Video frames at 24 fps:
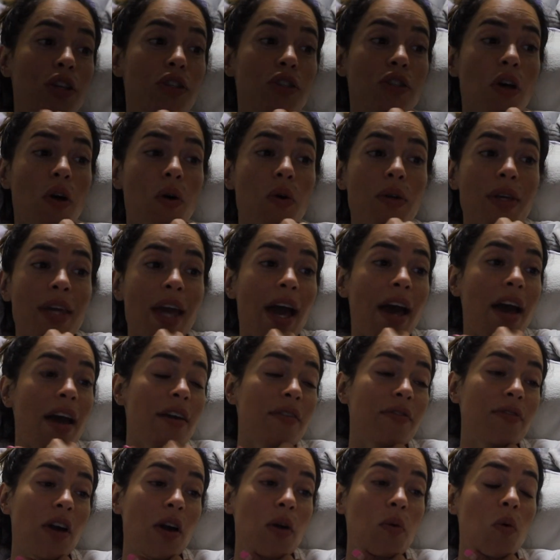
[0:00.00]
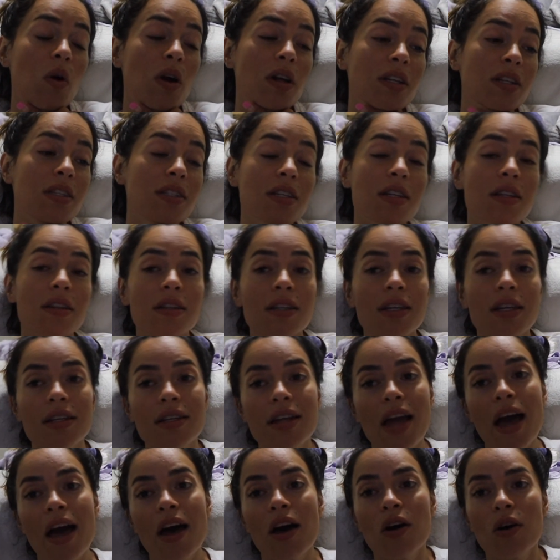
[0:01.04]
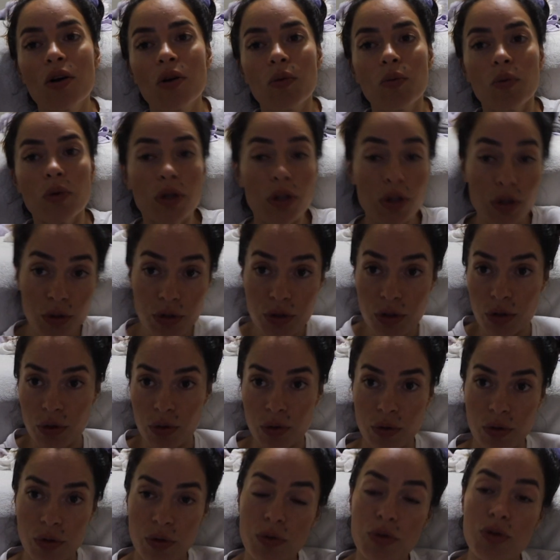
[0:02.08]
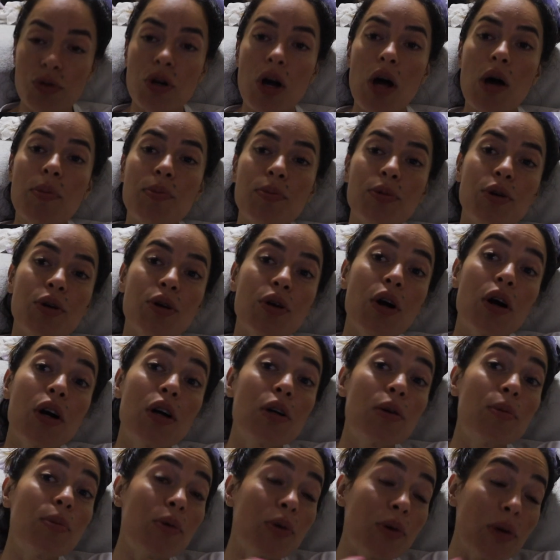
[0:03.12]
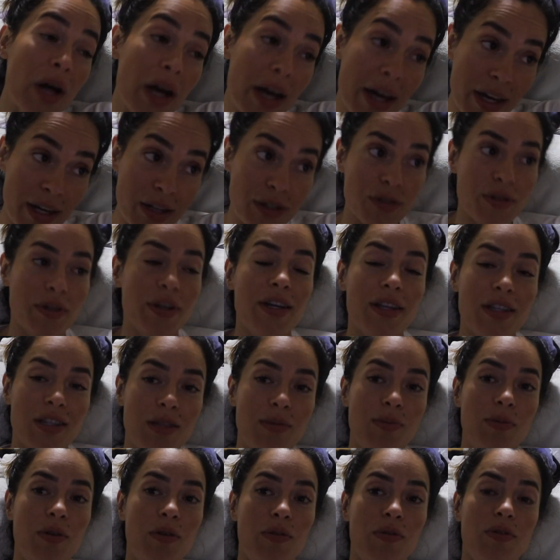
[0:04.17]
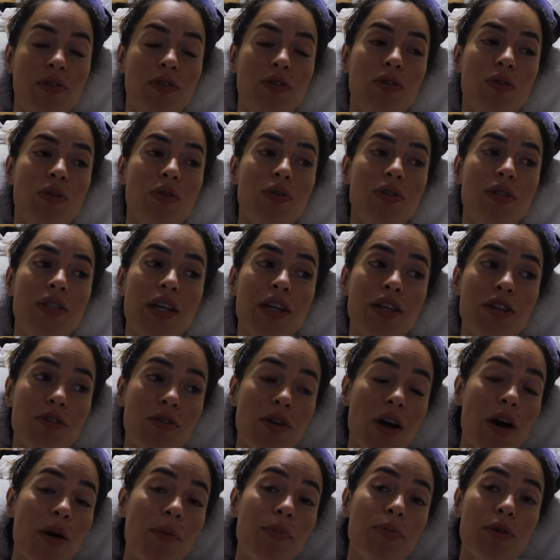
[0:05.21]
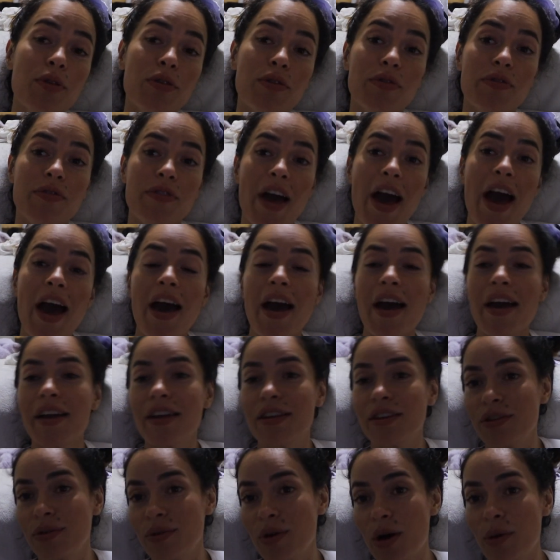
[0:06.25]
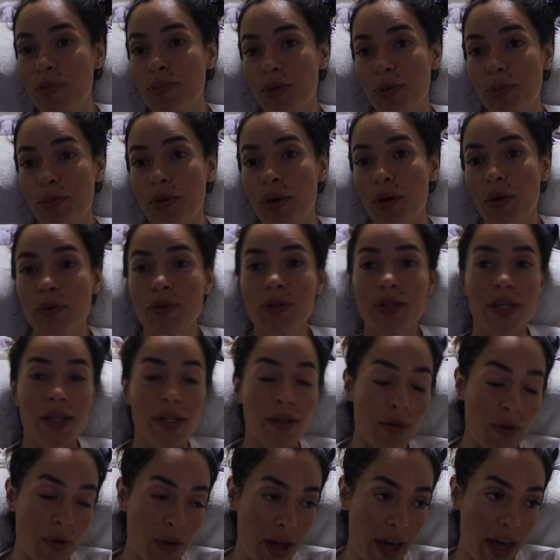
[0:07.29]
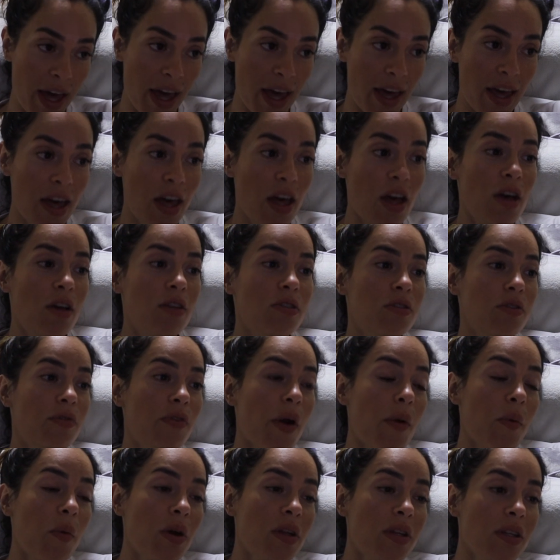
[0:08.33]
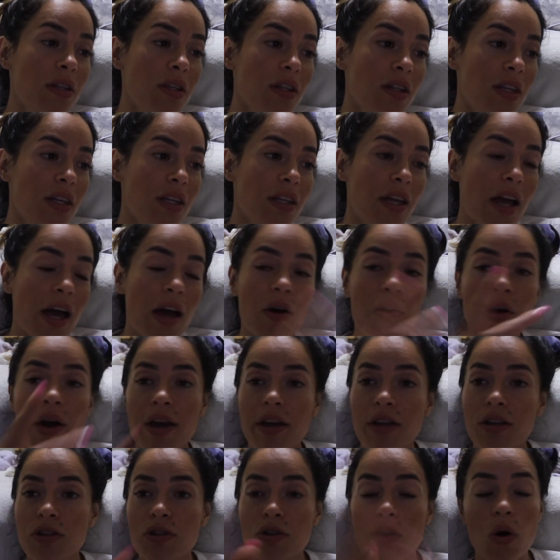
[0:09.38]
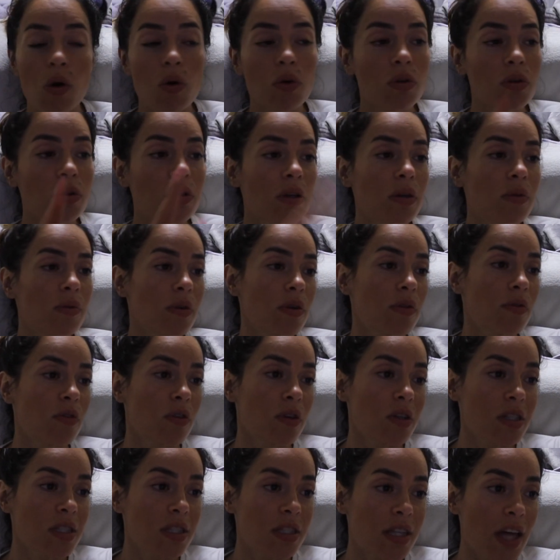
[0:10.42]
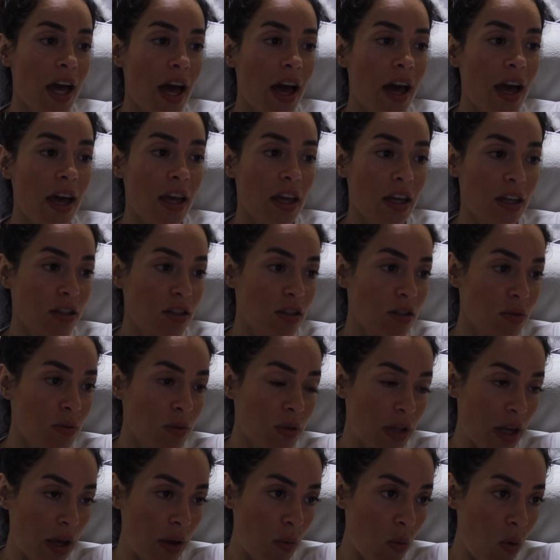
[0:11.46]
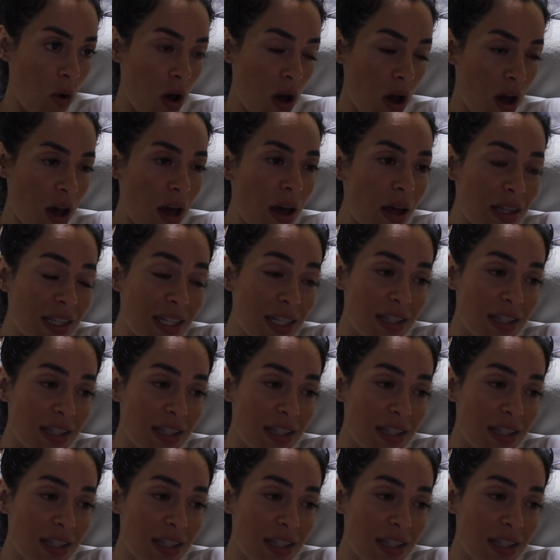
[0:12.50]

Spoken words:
So yeah, if I wanted to lean out, what do? You drop your carbohydrates, beautiful souls, and you up your fat and you up your protein, okay? So if I wanted to lean out, I could totally reverse that and do what I want.